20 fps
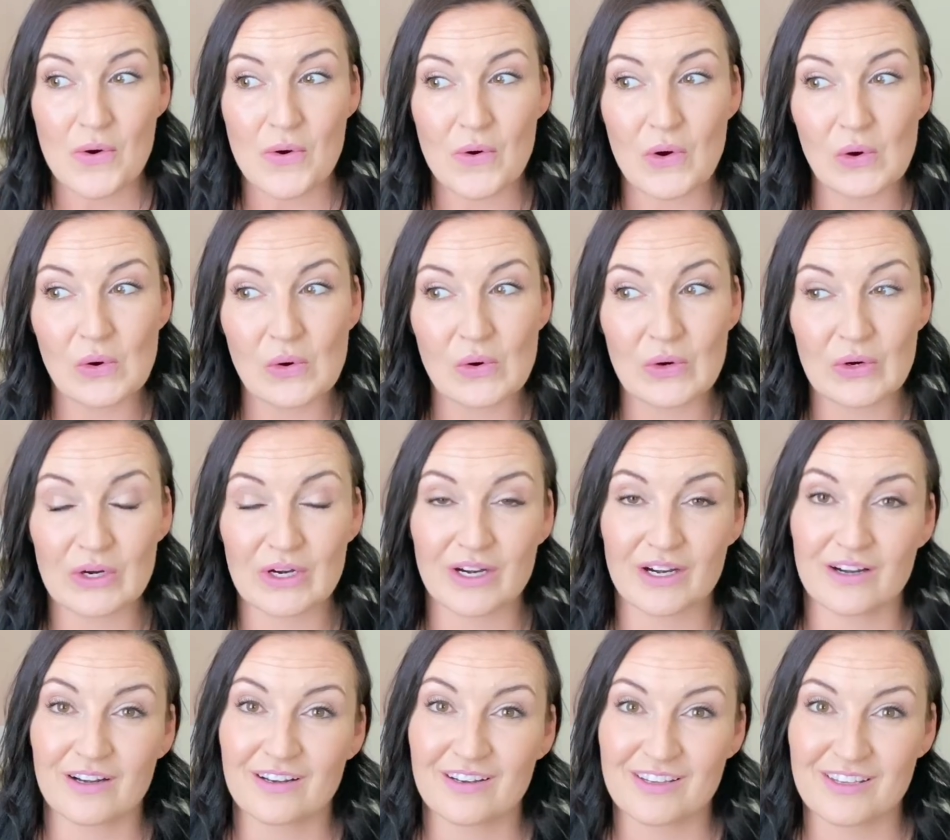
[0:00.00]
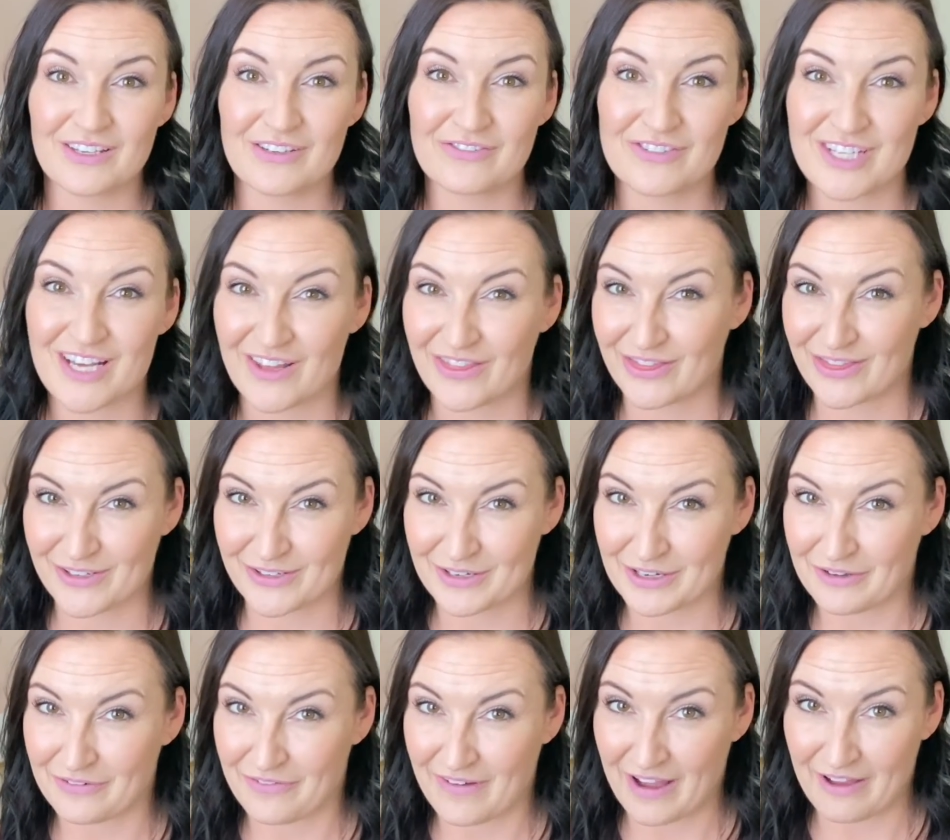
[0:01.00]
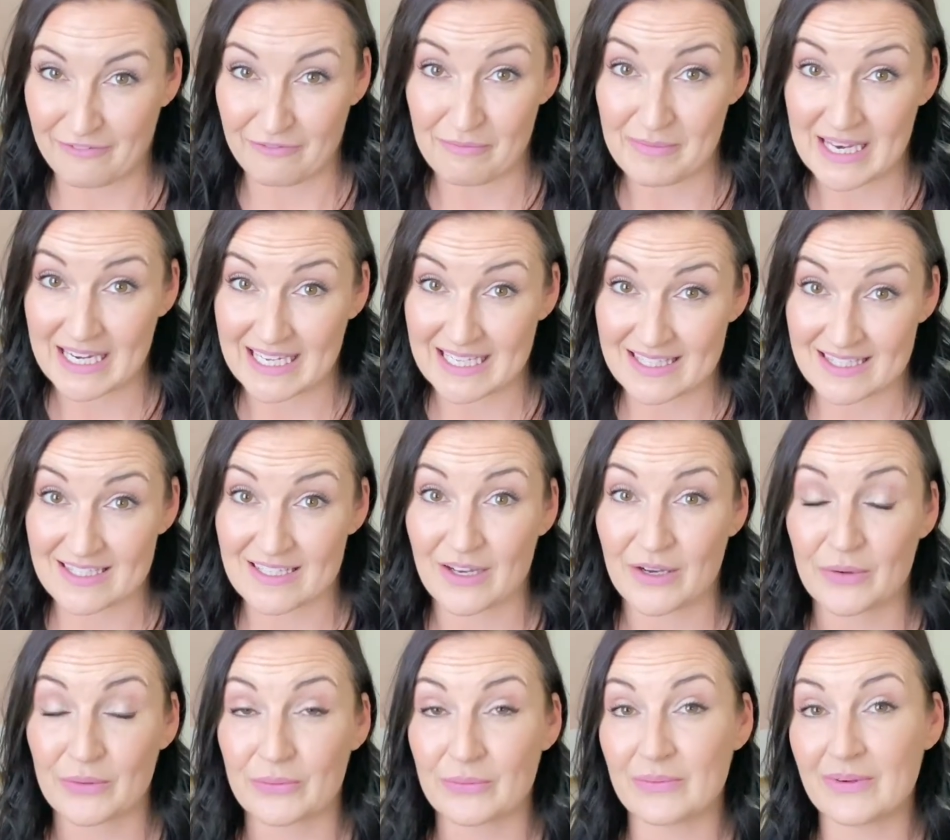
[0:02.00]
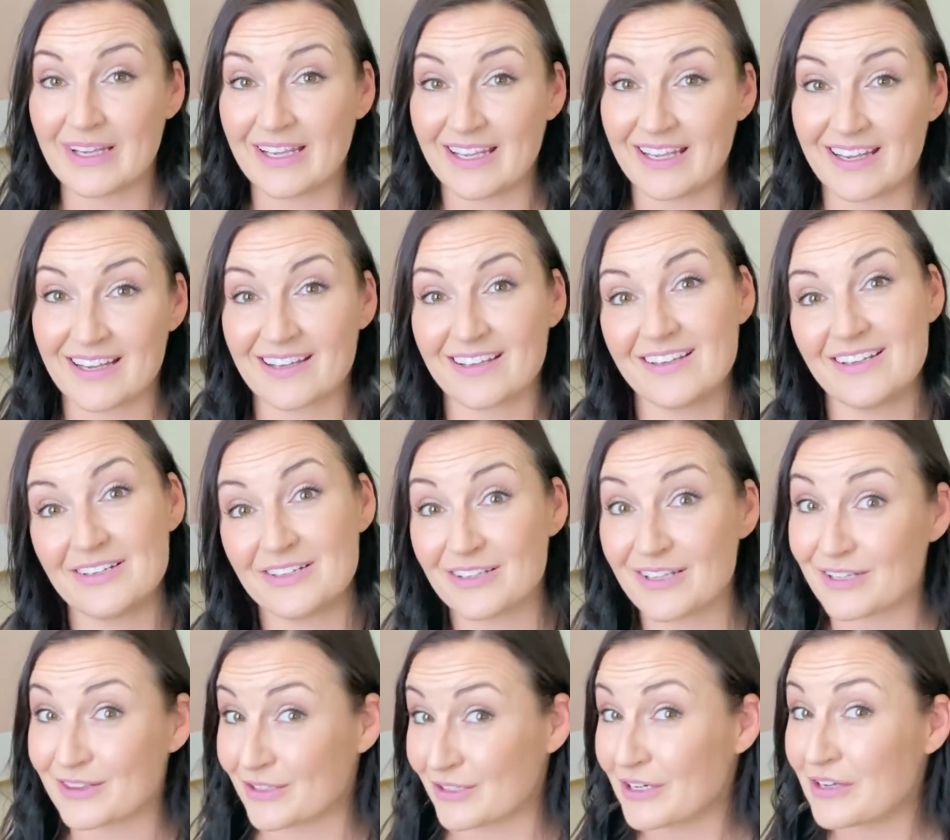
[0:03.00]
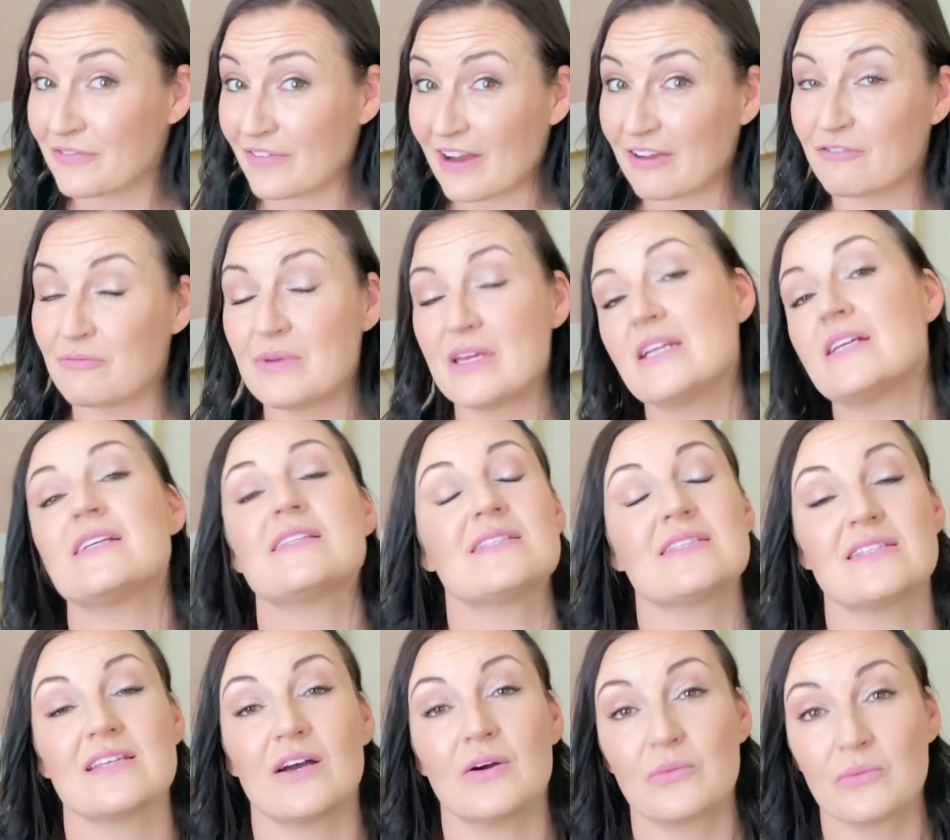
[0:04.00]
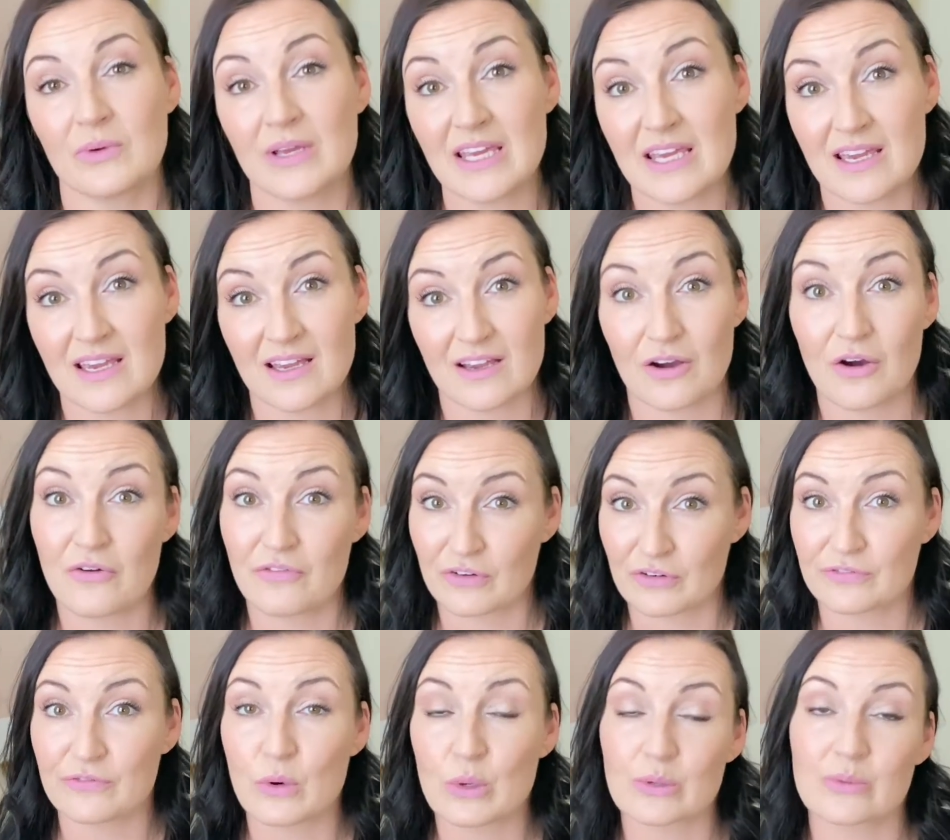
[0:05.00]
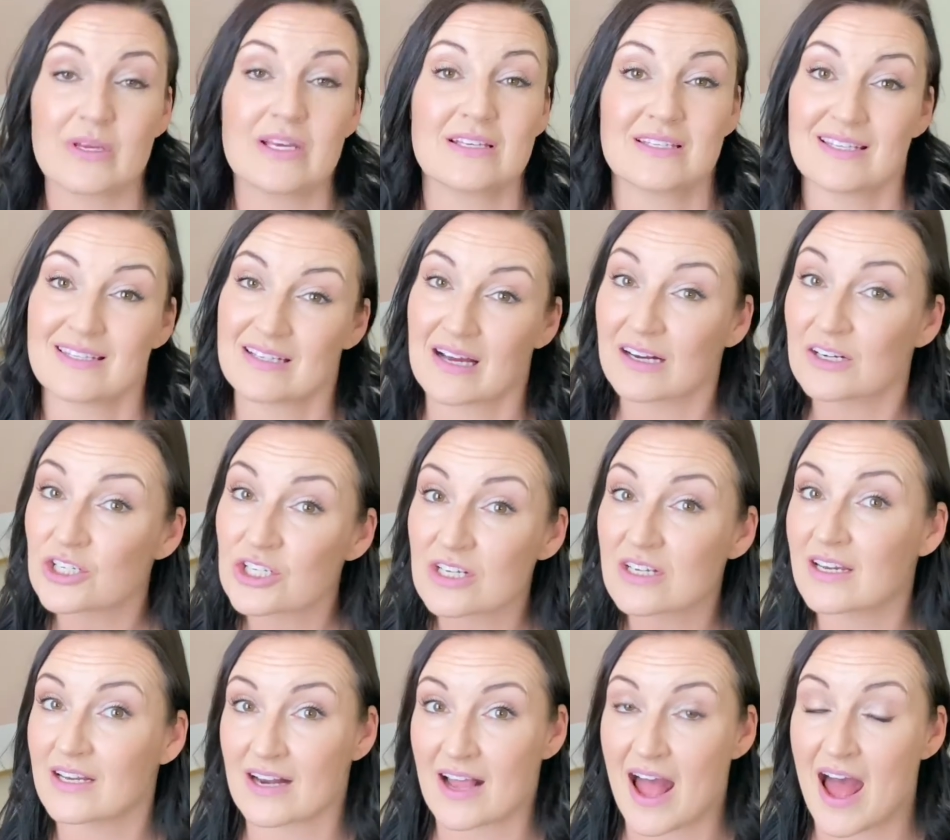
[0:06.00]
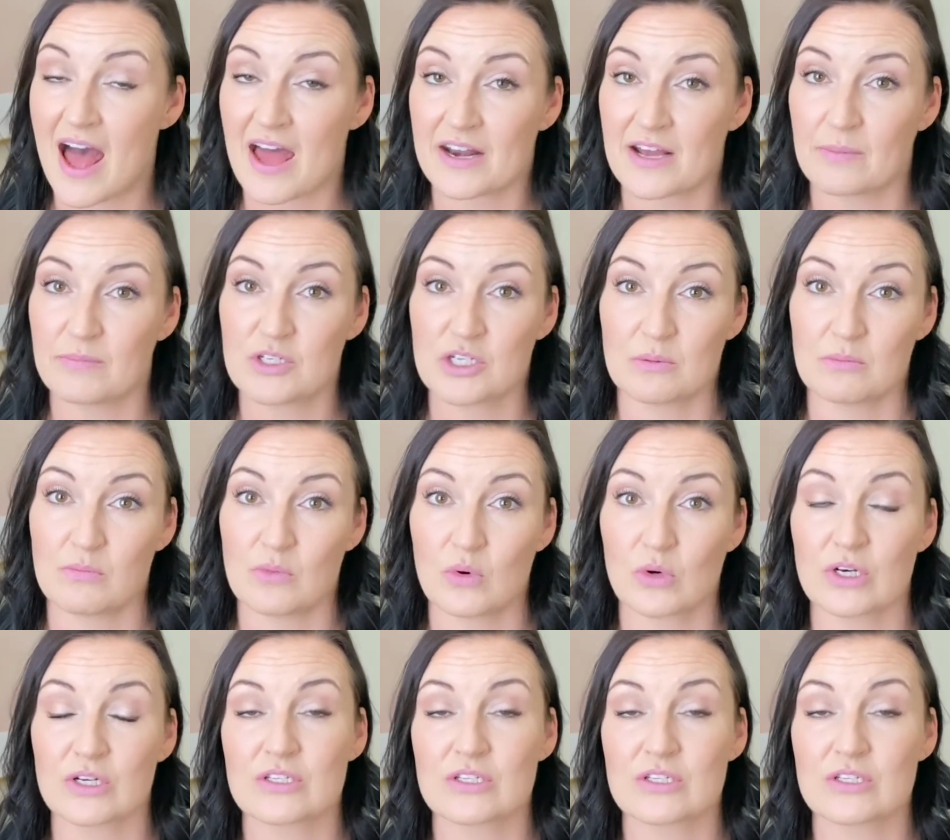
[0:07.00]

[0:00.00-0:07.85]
or you've done 35 minutes a week, the 35 minutes a week over 4 weeks is actually going to add up to more.